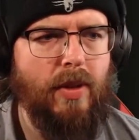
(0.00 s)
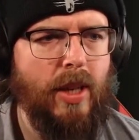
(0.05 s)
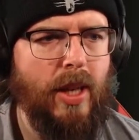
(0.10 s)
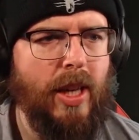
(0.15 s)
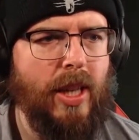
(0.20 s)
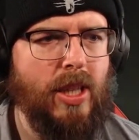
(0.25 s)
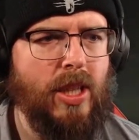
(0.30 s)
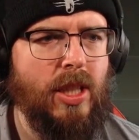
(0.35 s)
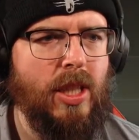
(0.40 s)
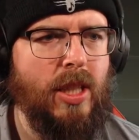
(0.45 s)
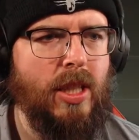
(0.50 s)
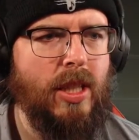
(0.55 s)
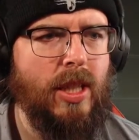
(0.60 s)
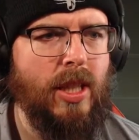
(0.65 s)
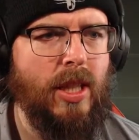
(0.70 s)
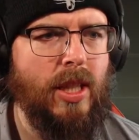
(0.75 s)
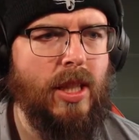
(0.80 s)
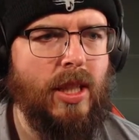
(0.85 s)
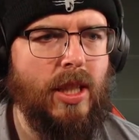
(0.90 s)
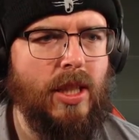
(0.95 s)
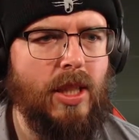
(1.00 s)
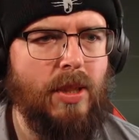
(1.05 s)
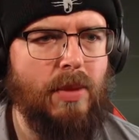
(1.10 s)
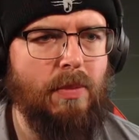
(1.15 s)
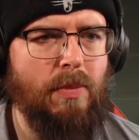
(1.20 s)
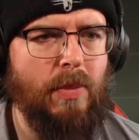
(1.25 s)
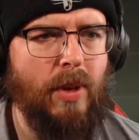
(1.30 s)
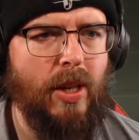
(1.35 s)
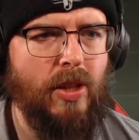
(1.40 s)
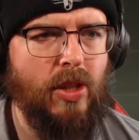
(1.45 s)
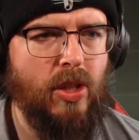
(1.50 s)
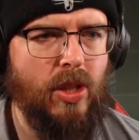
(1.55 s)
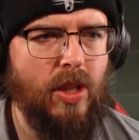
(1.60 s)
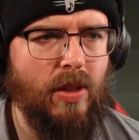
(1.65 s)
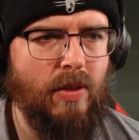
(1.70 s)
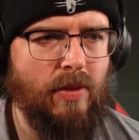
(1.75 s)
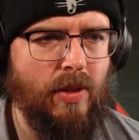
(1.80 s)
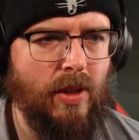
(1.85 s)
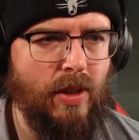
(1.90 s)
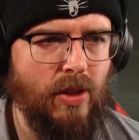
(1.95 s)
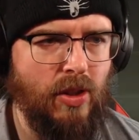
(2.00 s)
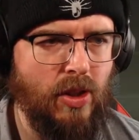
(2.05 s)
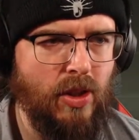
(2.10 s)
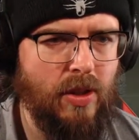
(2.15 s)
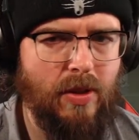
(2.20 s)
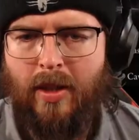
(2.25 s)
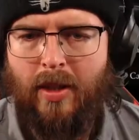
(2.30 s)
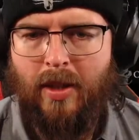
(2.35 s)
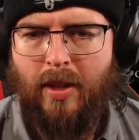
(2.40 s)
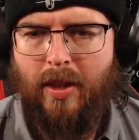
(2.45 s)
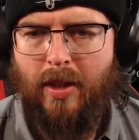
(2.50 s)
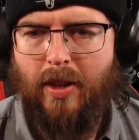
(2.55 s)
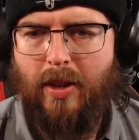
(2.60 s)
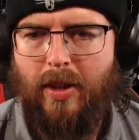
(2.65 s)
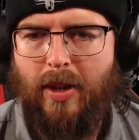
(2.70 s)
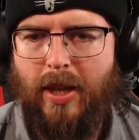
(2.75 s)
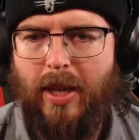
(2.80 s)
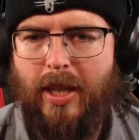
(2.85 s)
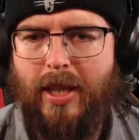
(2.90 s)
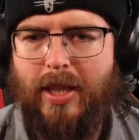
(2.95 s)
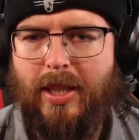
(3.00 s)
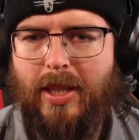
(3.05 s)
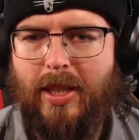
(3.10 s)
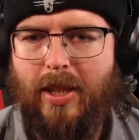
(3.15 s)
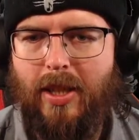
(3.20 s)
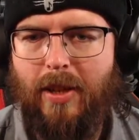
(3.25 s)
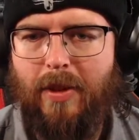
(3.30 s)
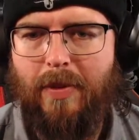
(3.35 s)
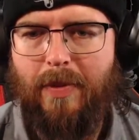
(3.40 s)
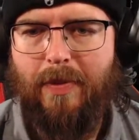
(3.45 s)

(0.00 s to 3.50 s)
actually think there's much difference. All right, let's go.